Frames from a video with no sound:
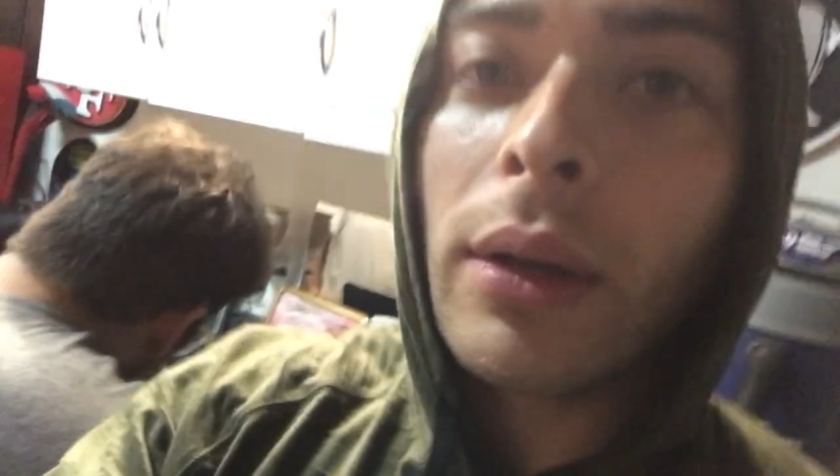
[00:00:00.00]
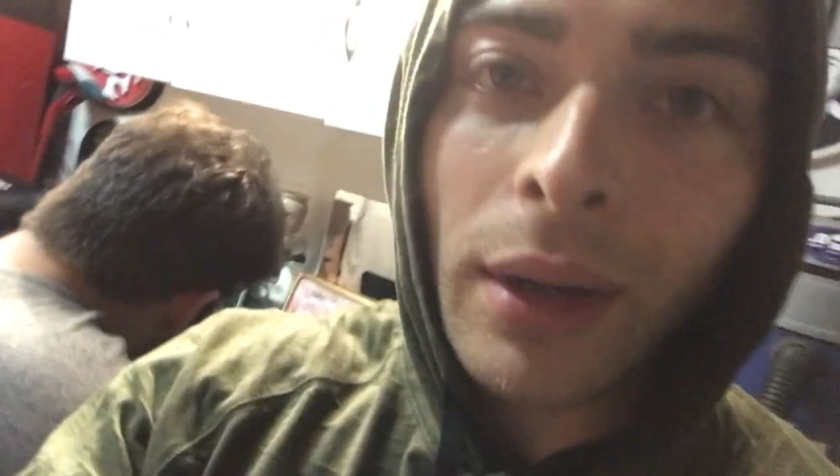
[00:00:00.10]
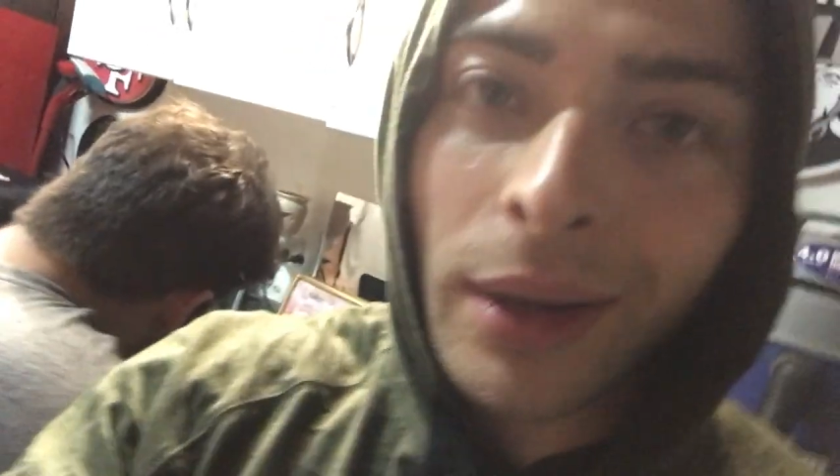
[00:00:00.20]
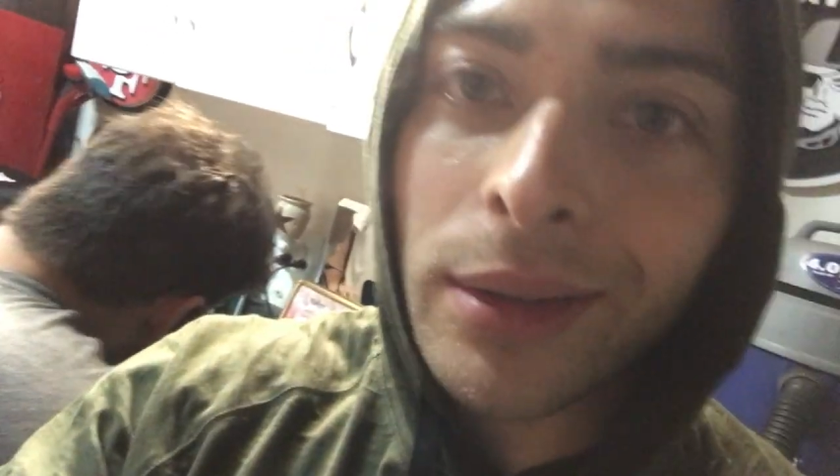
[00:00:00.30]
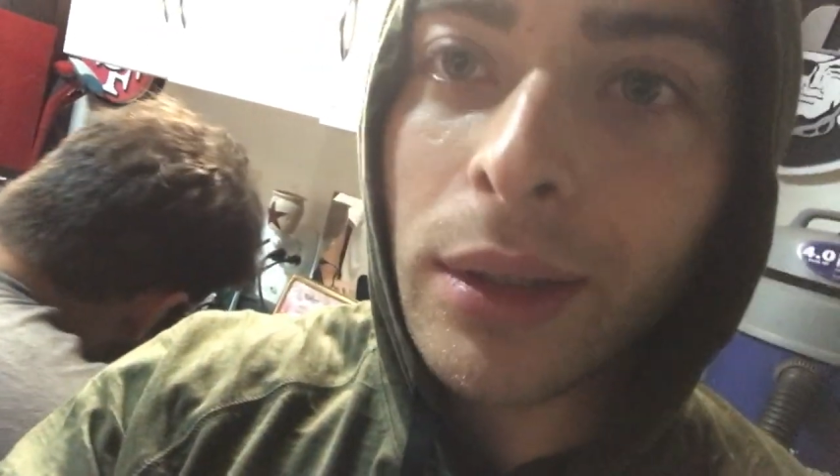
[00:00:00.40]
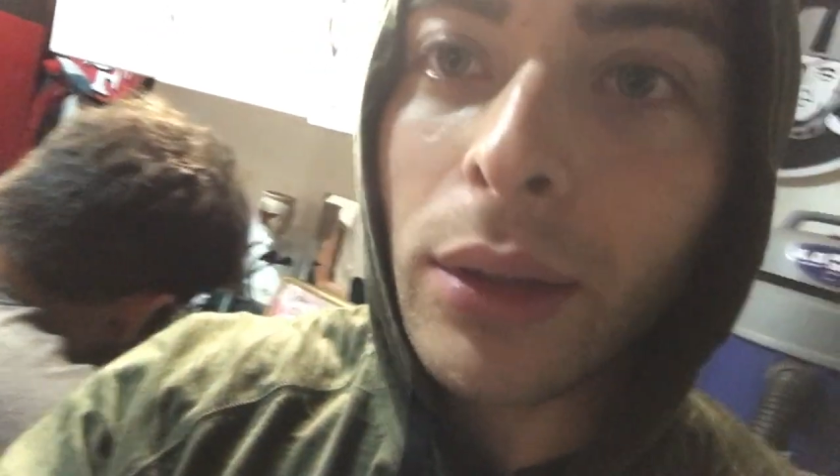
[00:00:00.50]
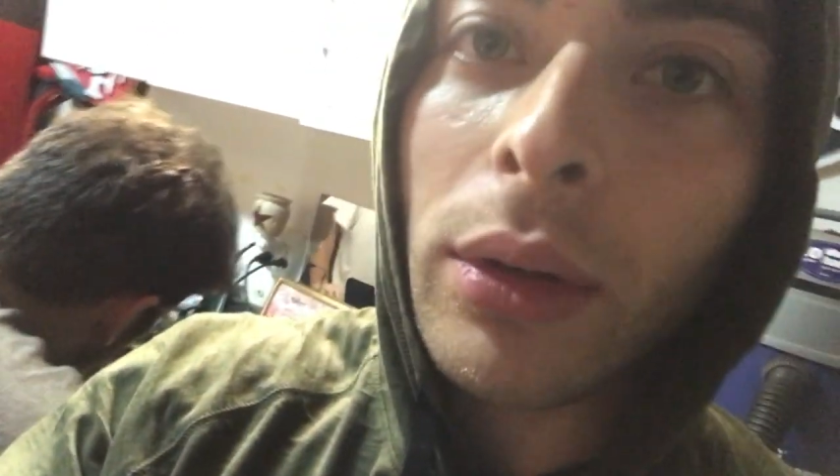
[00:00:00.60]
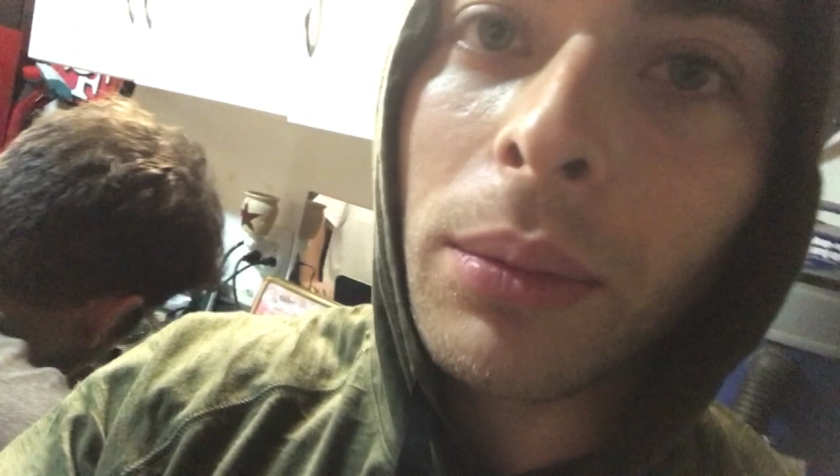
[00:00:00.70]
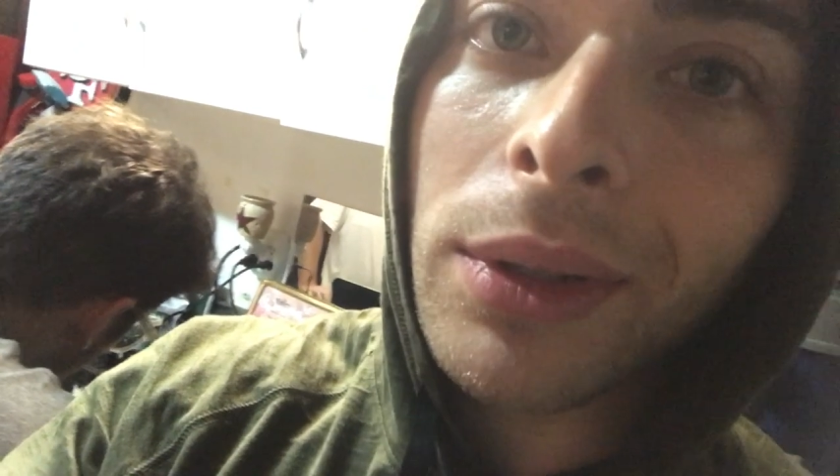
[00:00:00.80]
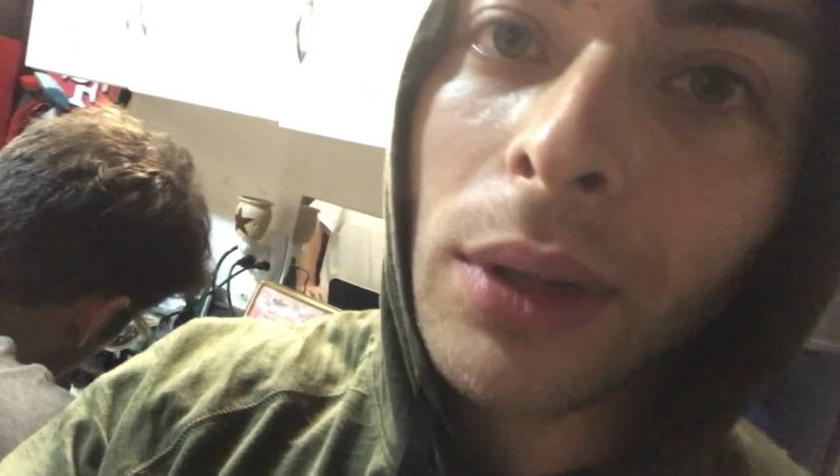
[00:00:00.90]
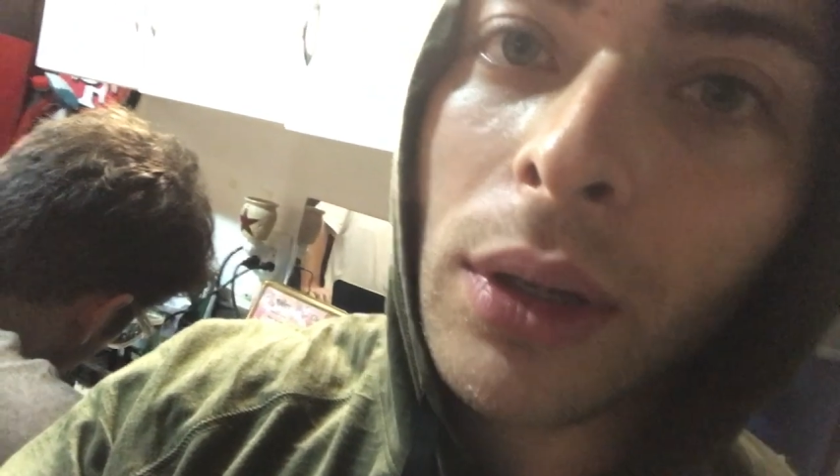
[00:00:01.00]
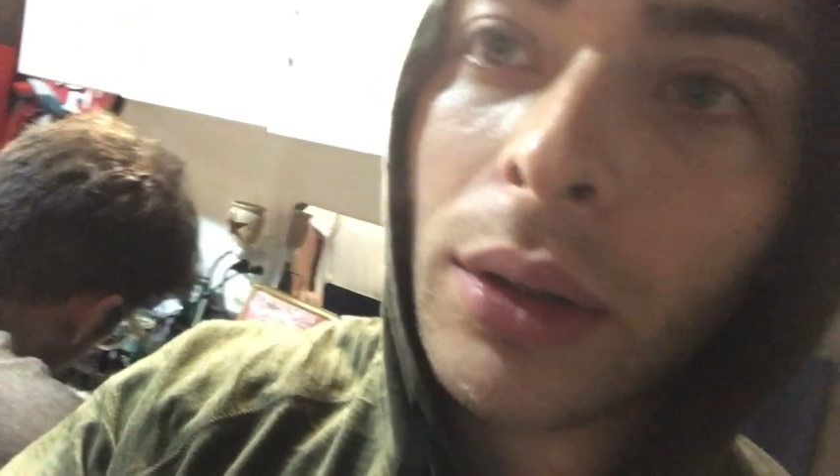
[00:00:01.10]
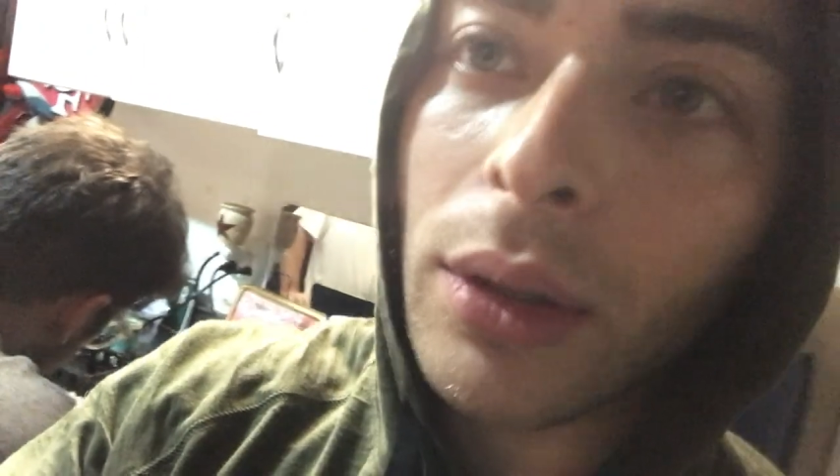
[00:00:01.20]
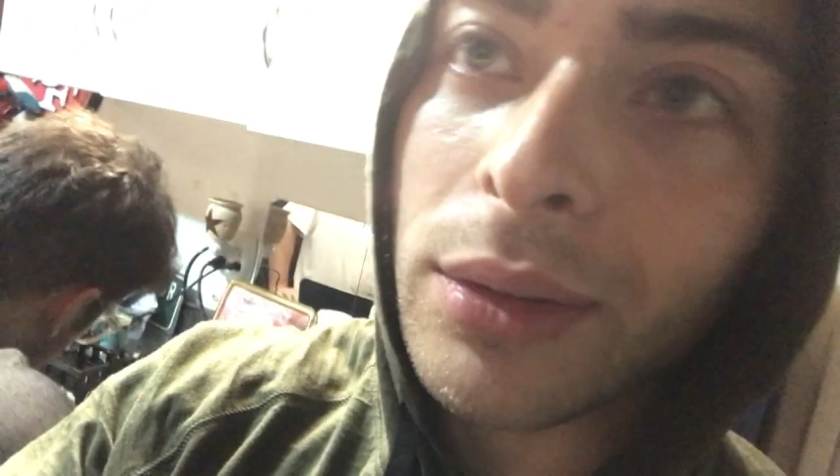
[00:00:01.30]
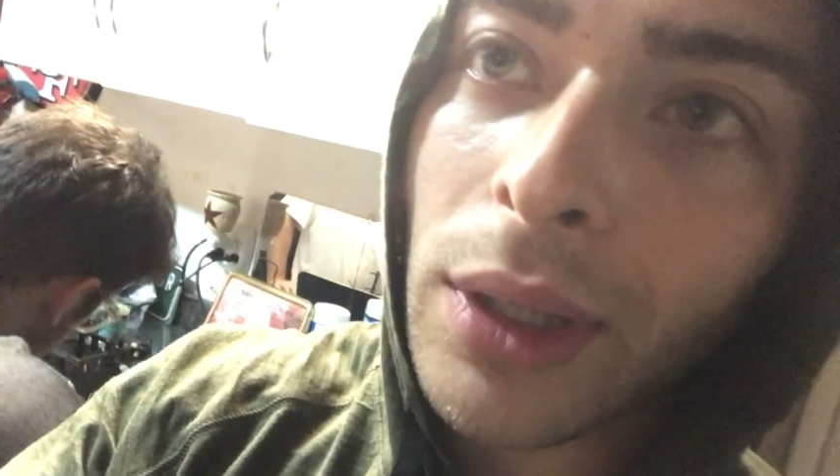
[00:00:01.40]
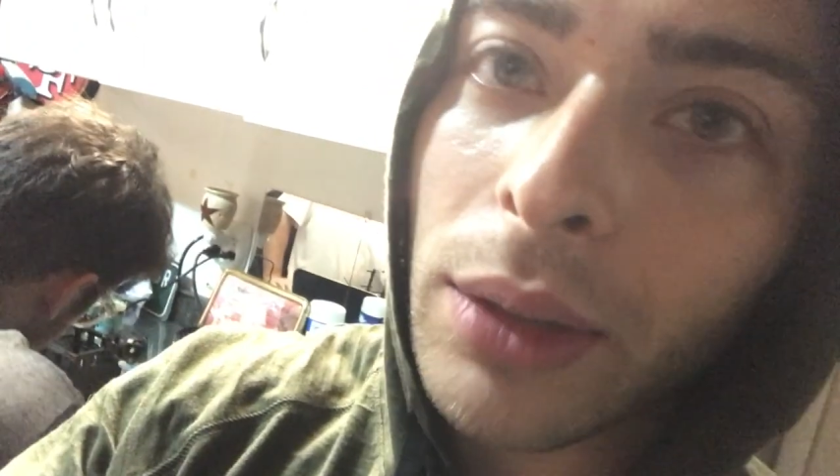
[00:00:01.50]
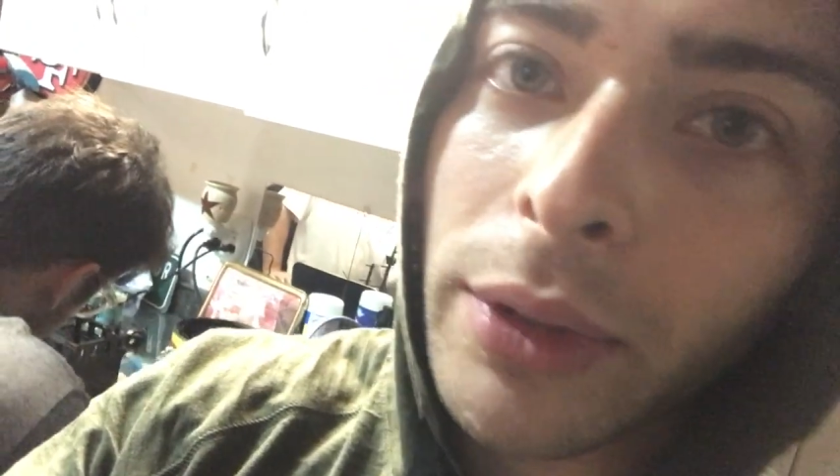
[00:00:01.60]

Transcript: Honestly, it would have been done a long time